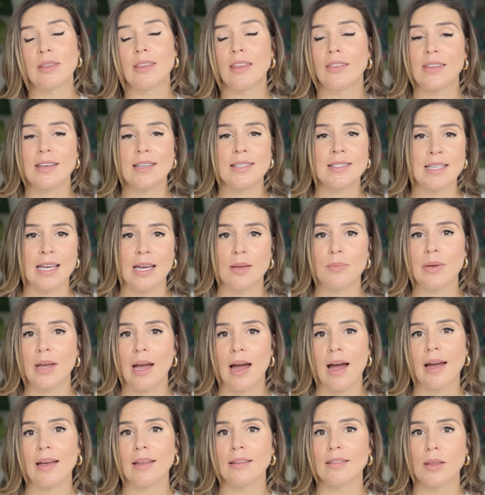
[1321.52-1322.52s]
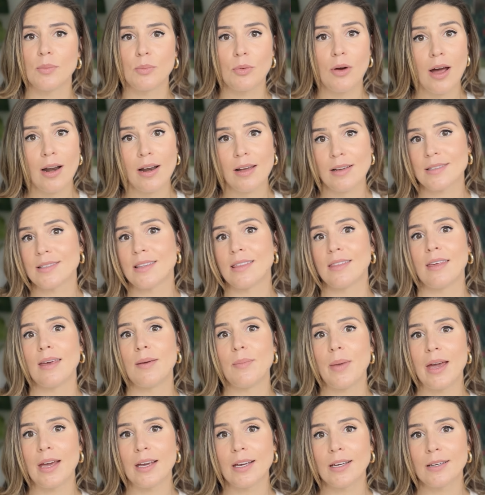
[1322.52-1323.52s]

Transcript: that they stand behind the products that they make.